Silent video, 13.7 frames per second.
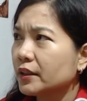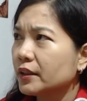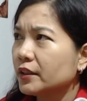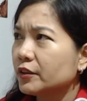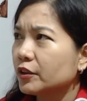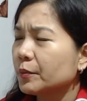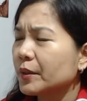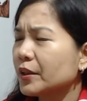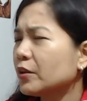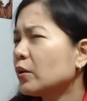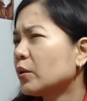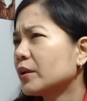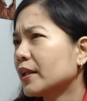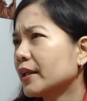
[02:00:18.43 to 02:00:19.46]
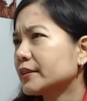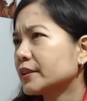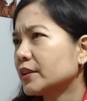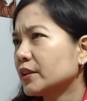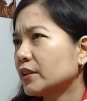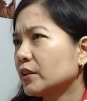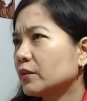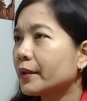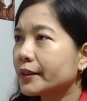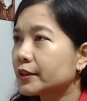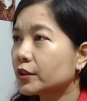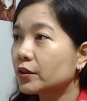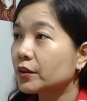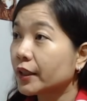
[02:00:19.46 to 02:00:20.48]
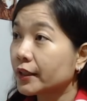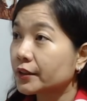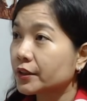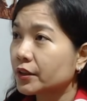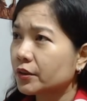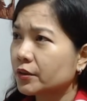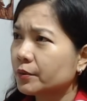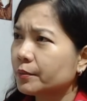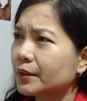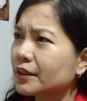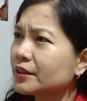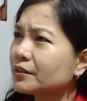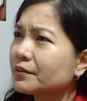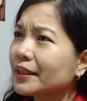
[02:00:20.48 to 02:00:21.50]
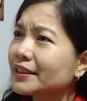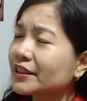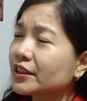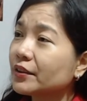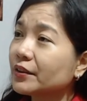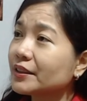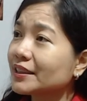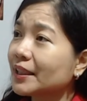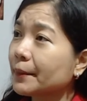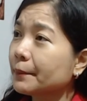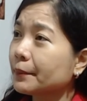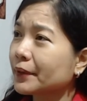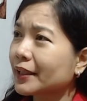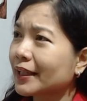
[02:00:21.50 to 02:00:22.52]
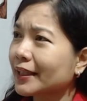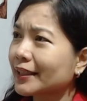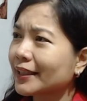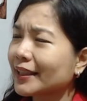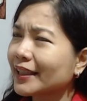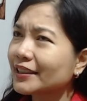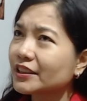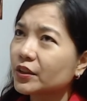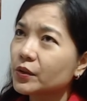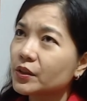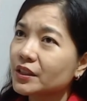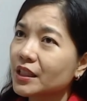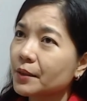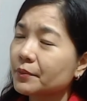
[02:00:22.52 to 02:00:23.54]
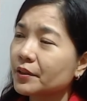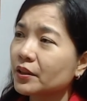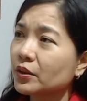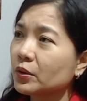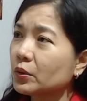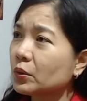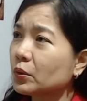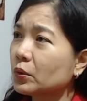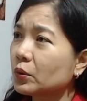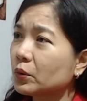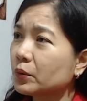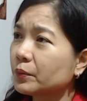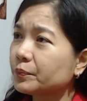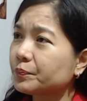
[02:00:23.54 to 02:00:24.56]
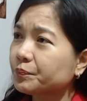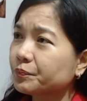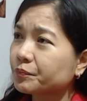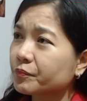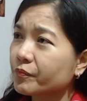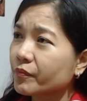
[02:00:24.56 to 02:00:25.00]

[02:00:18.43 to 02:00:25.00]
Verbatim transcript: to be known as Rescue, rescue. Because rescue is temporary. Rescue is something you do. It's unsustainable.